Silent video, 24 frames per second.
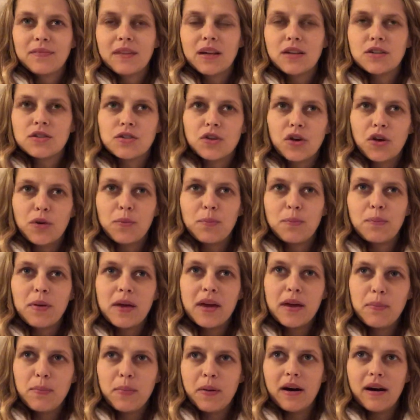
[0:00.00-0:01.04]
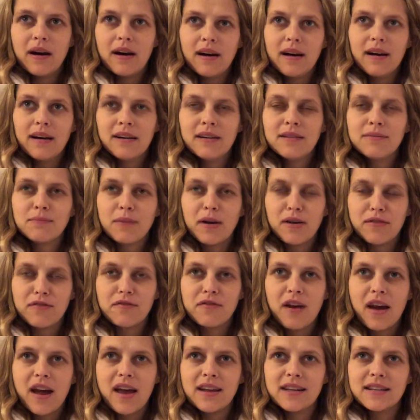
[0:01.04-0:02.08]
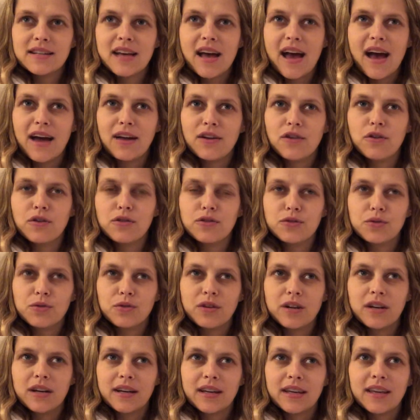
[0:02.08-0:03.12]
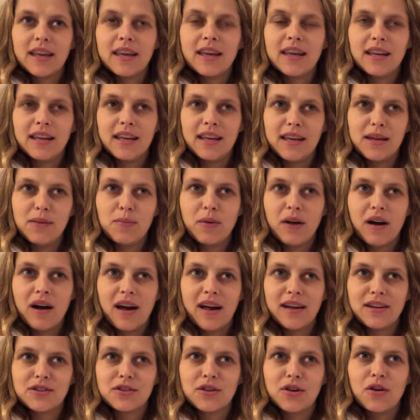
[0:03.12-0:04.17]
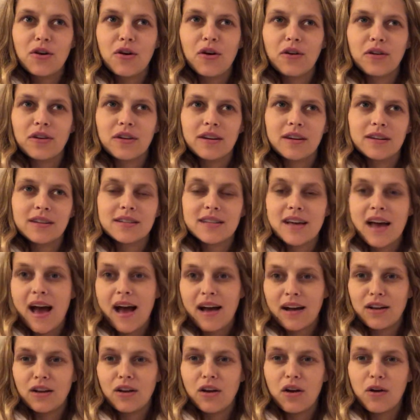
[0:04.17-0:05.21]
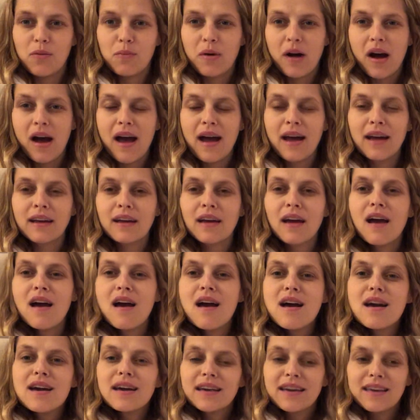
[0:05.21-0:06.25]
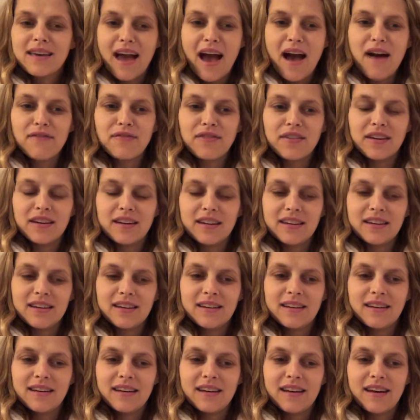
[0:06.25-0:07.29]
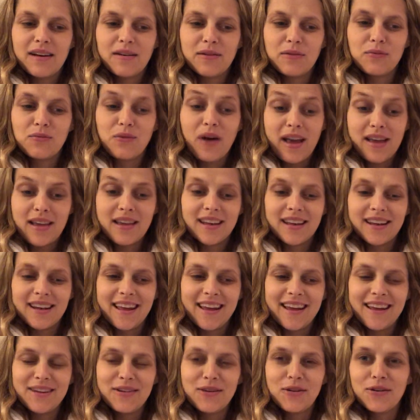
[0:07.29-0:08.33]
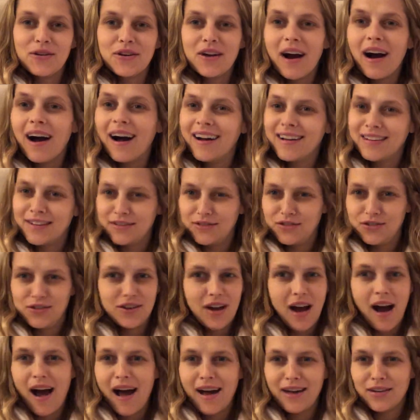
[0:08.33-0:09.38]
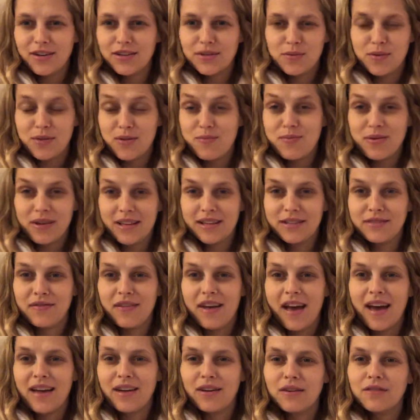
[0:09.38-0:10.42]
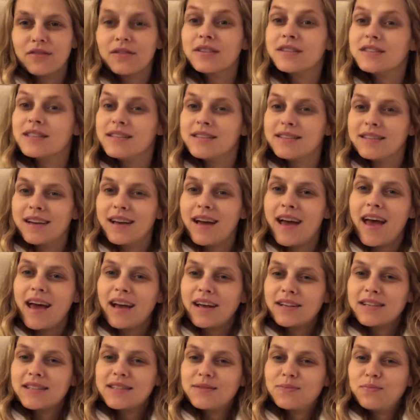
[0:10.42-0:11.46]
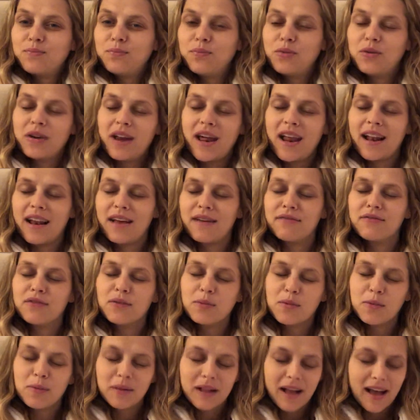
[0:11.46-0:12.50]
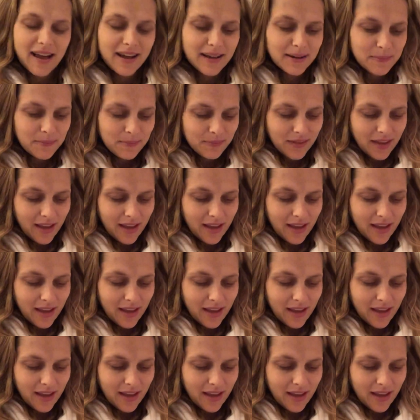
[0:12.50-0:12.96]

so Pippa, my friend, had her daughter Kitty behind her on a tag-along bike. Gavin Wanganine, who I used to be the biggest fan of because he's an ex-Port Adelaide football player.